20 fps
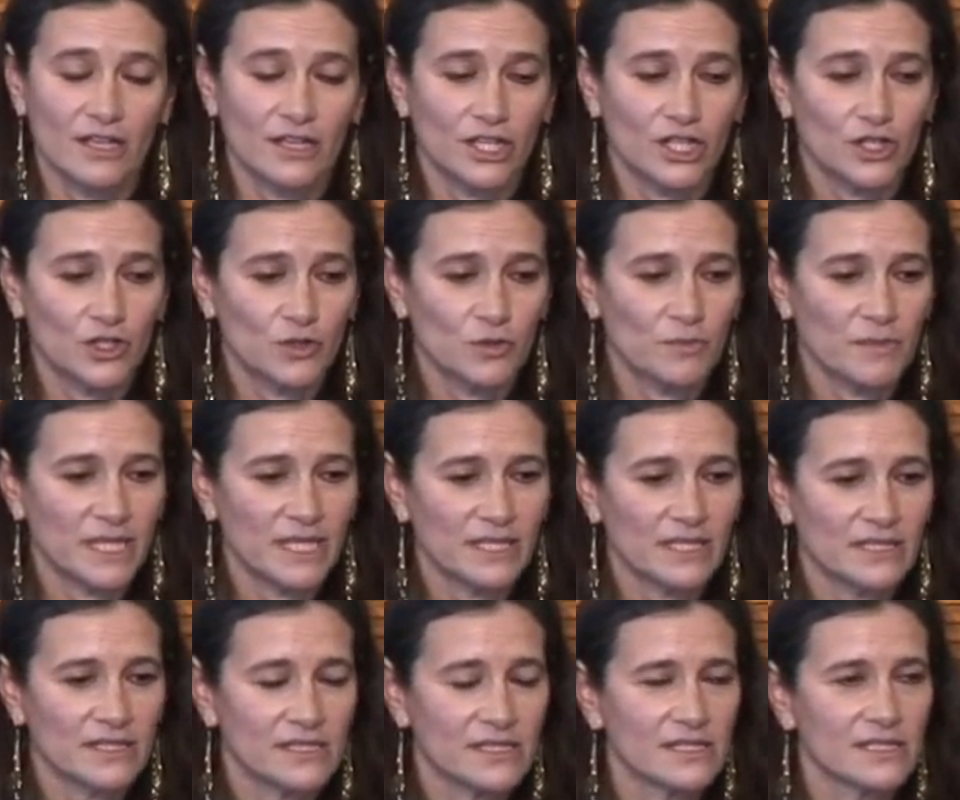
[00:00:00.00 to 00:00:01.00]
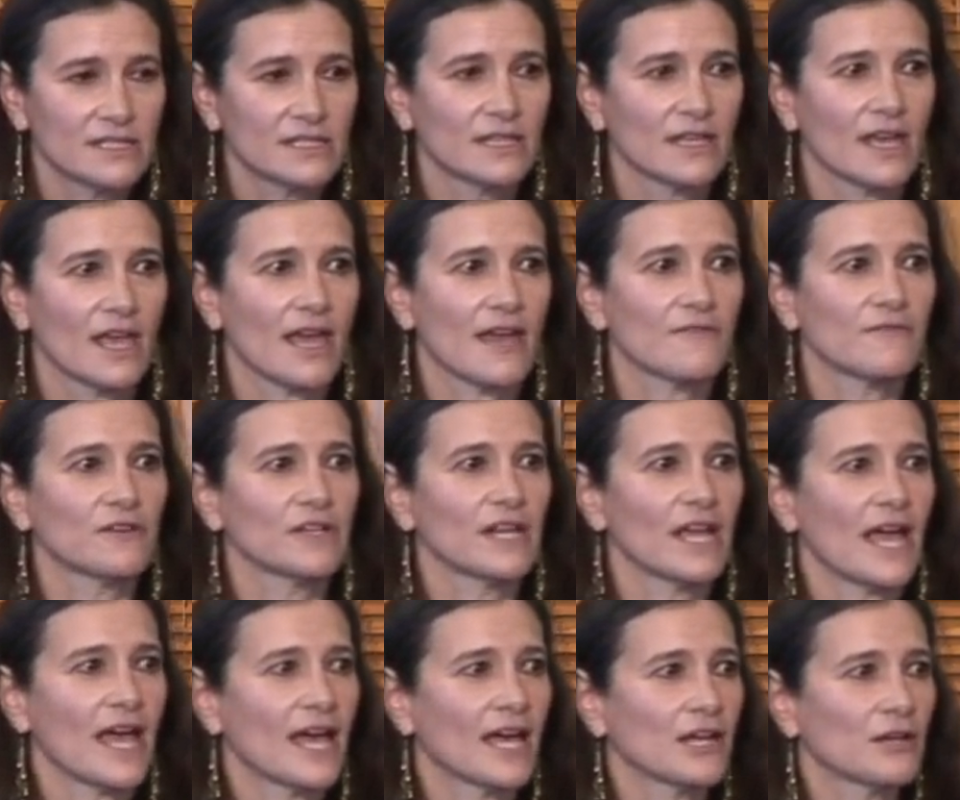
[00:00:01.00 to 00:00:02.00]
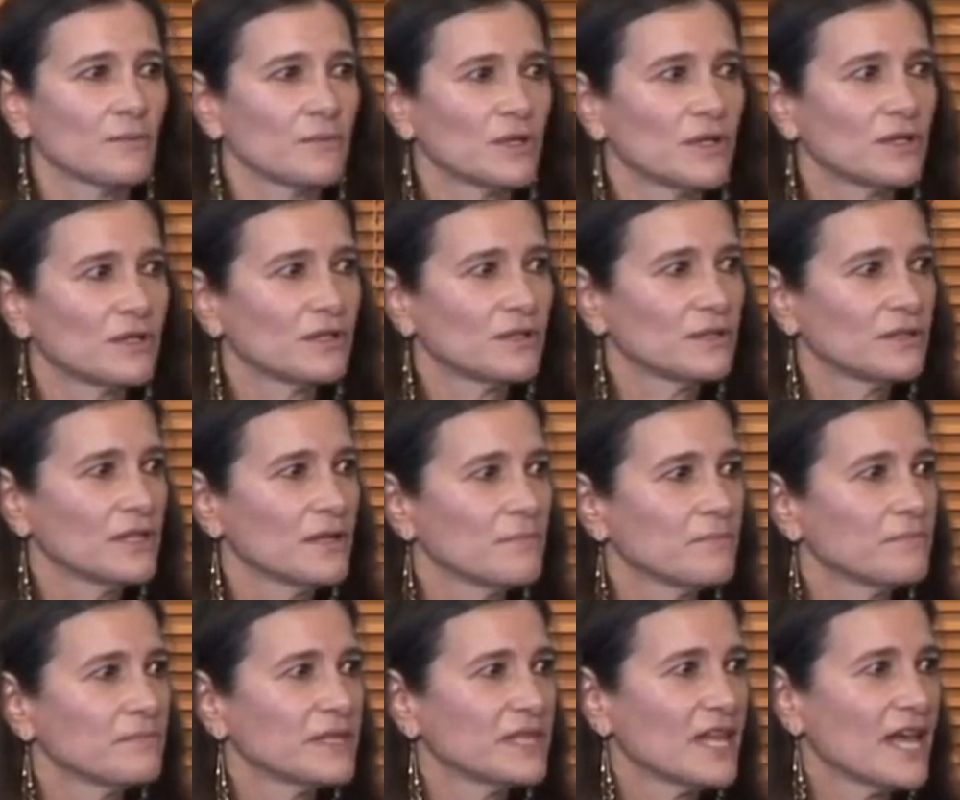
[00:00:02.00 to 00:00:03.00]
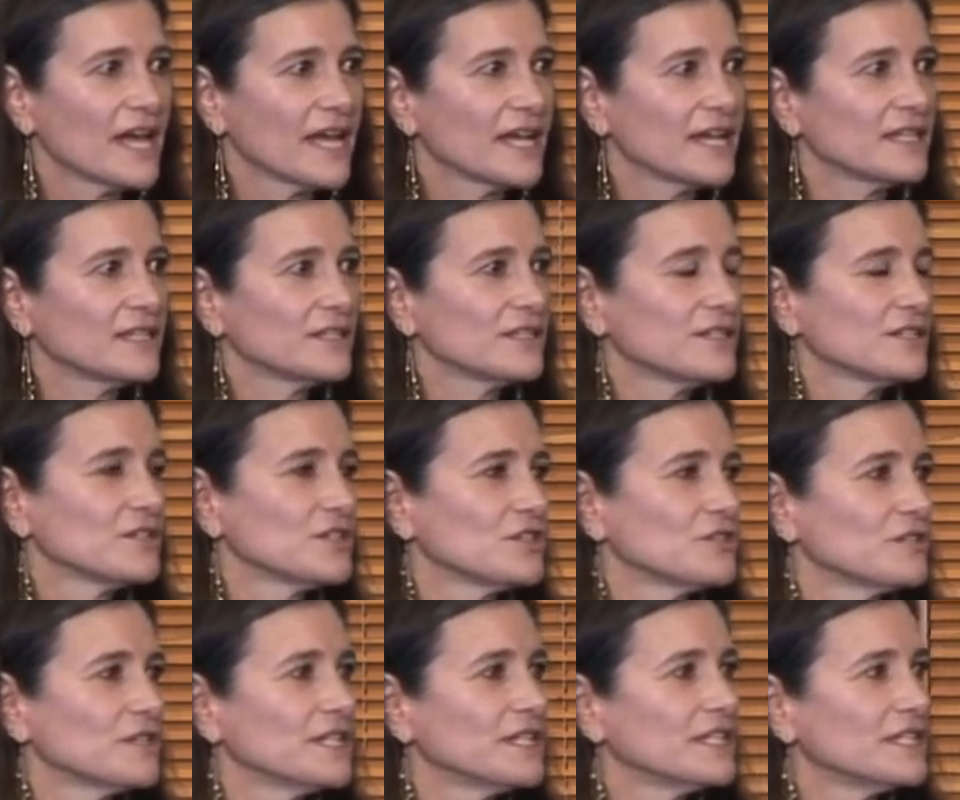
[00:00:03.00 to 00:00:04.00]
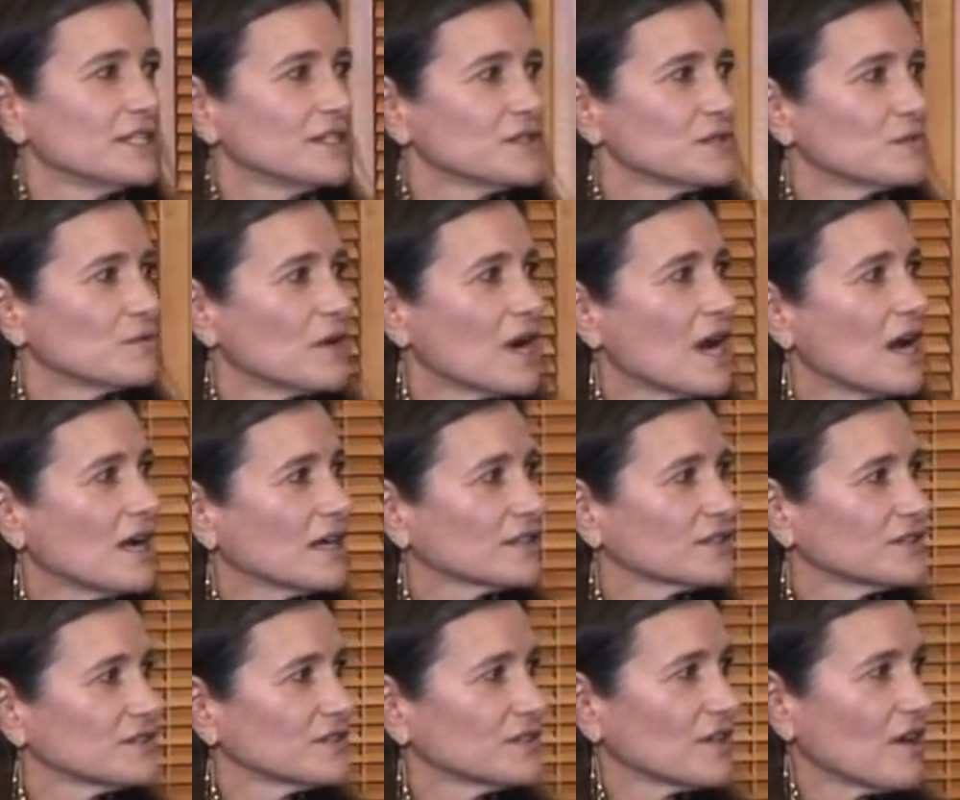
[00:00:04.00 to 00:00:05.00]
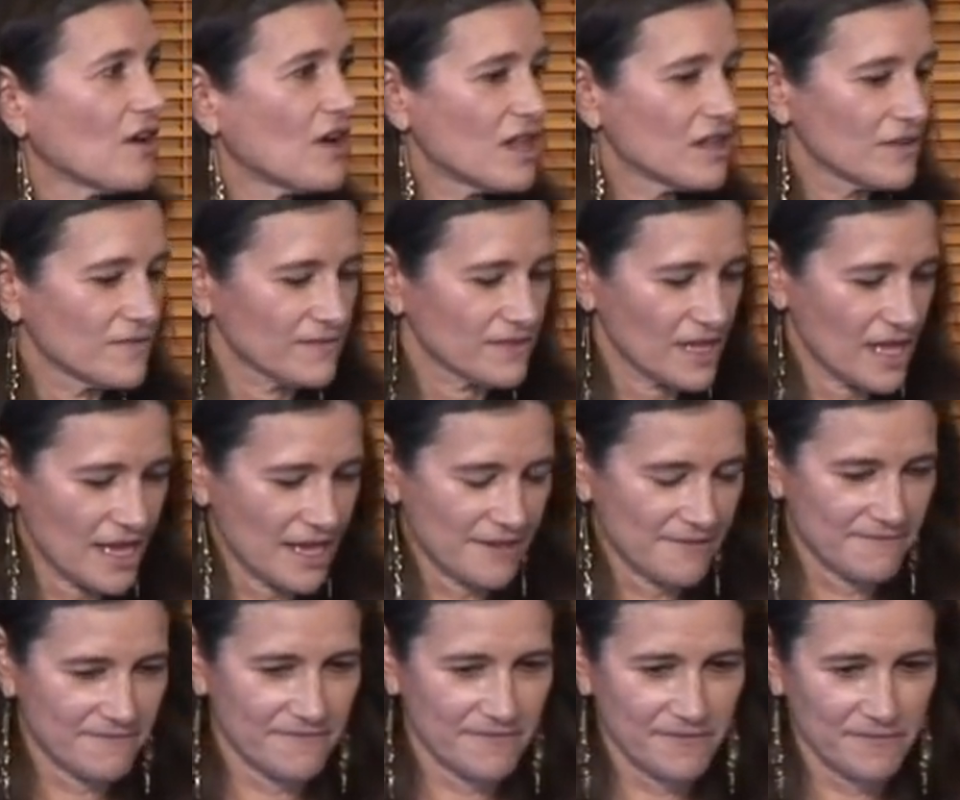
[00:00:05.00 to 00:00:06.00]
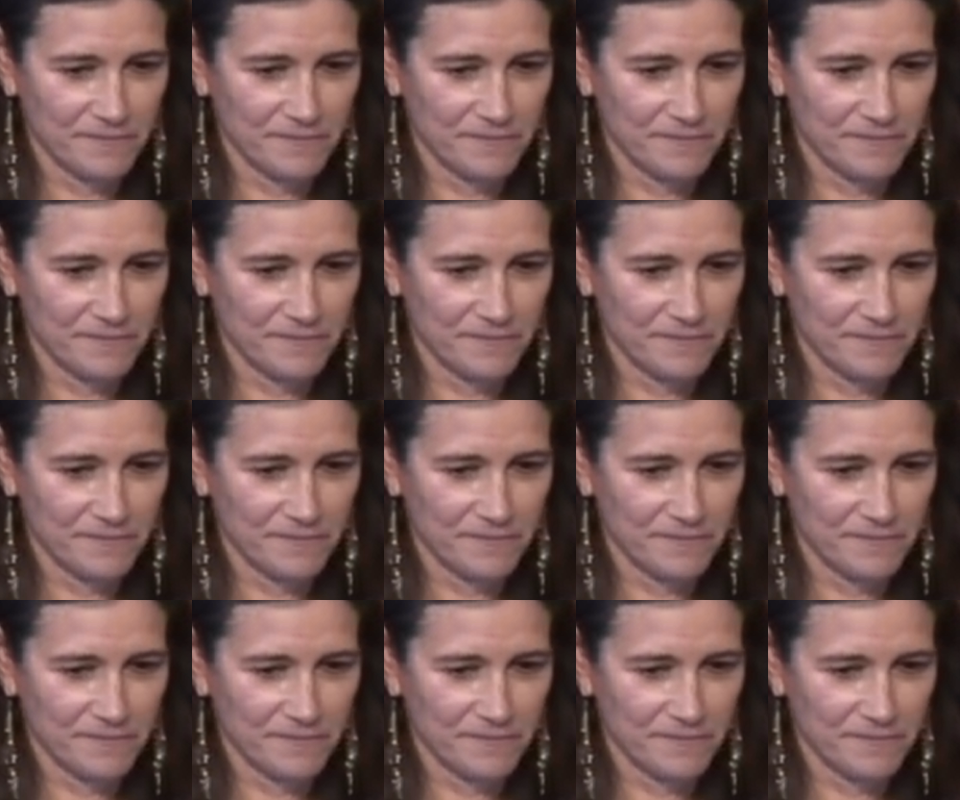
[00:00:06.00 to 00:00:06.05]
humans, every animal, plant, trees, rocks, all of life.